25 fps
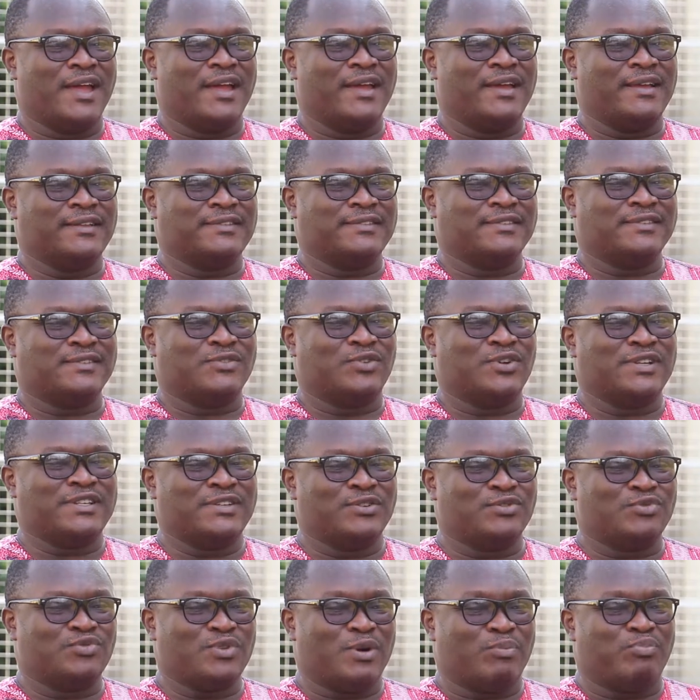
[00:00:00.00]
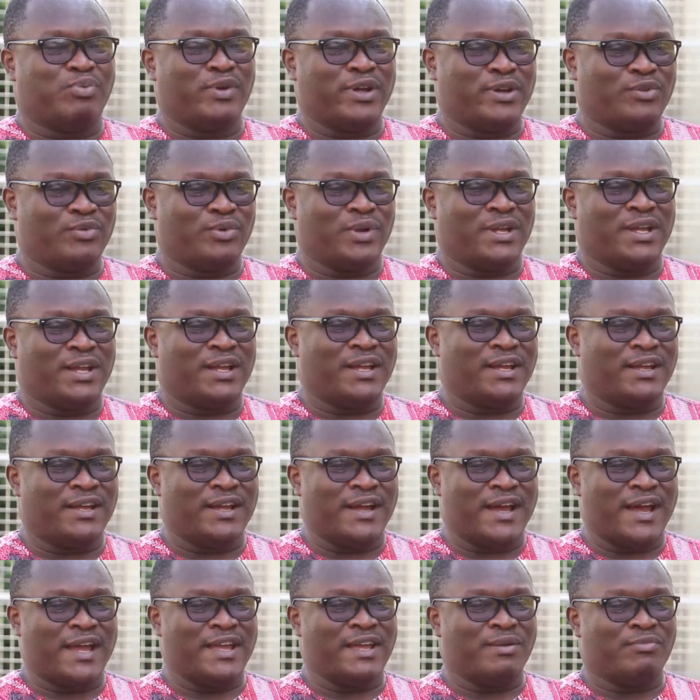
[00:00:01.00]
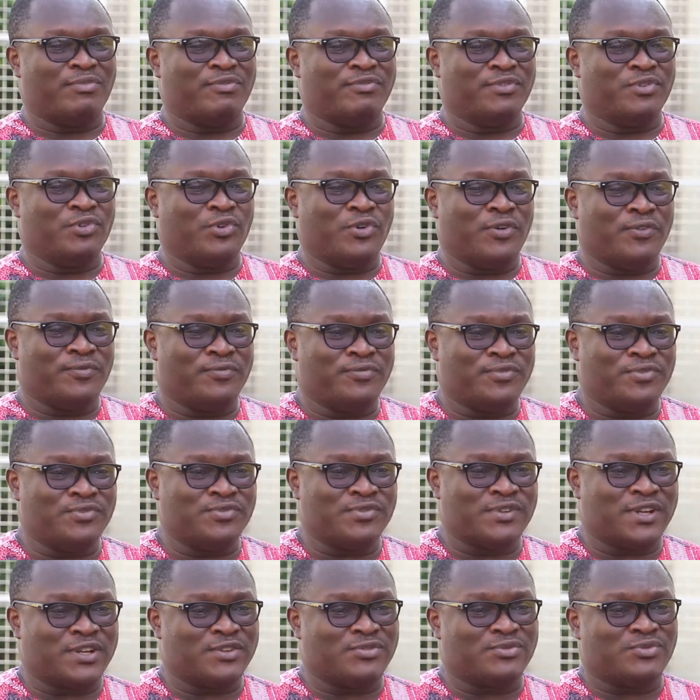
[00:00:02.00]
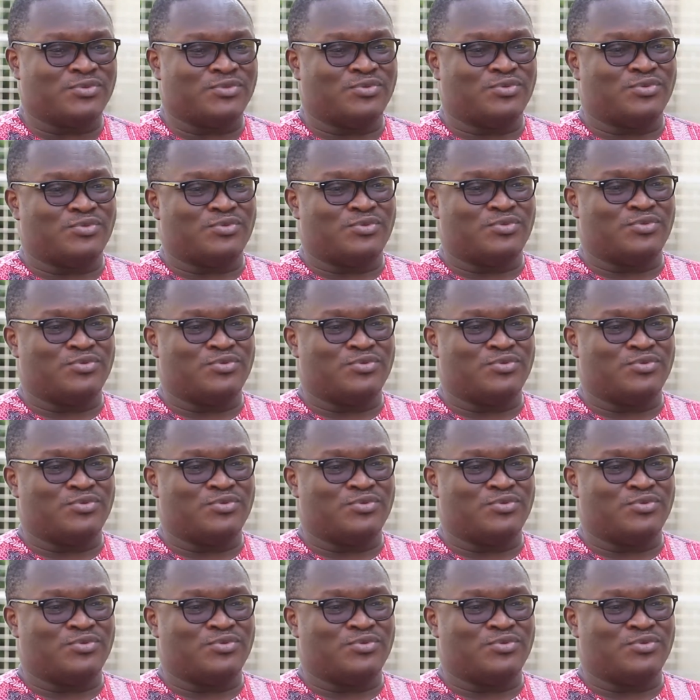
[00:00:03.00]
it's gotten to a point where I am even confused as to